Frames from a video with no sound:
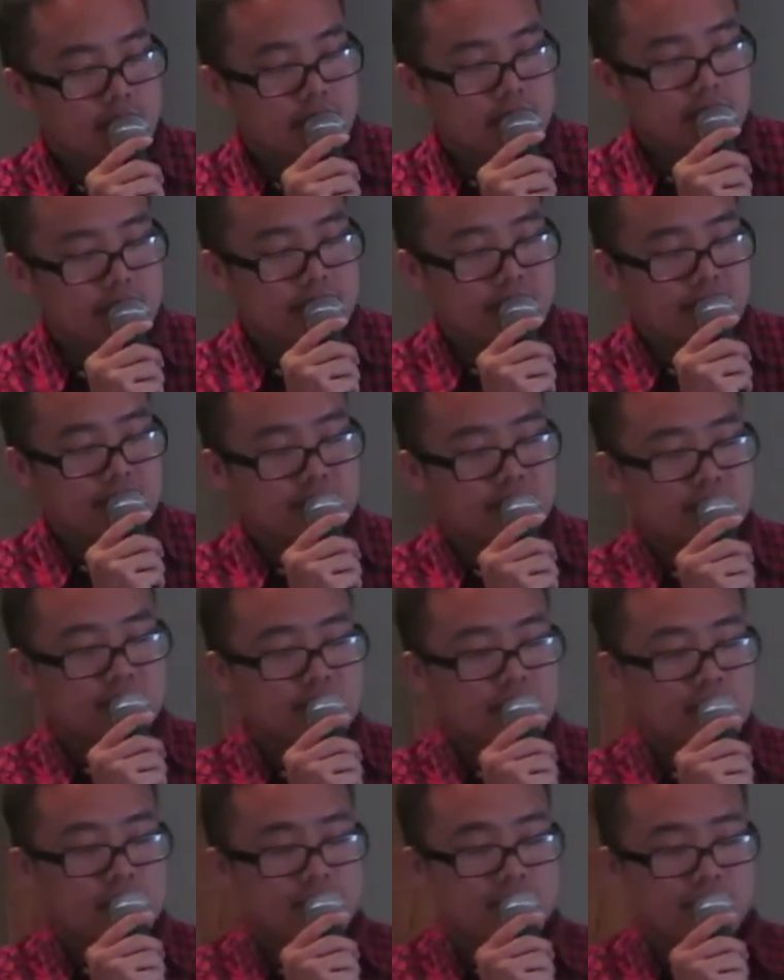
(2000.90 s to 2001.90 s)
he is
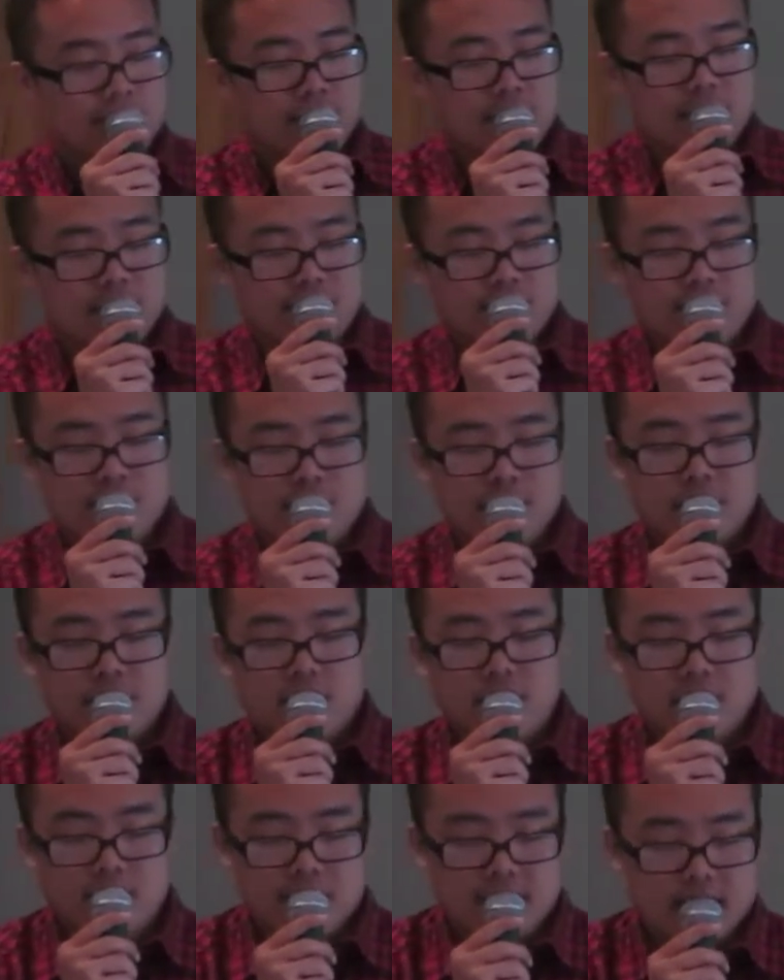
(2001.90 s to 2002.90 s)
faithful in
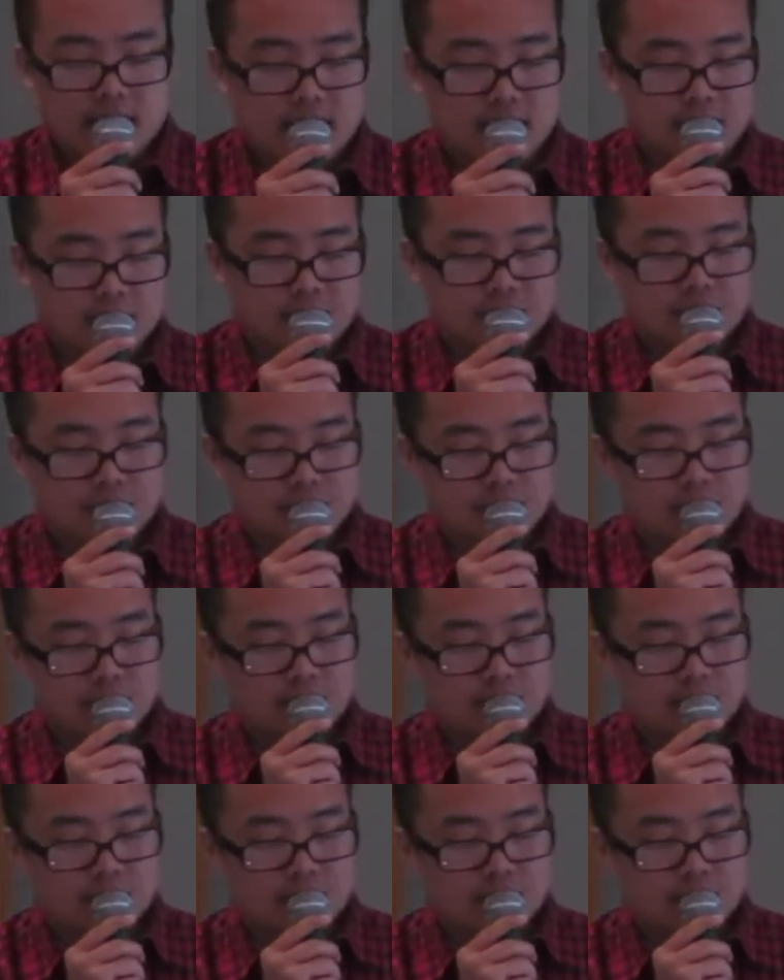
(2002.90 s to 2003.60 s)
all my house.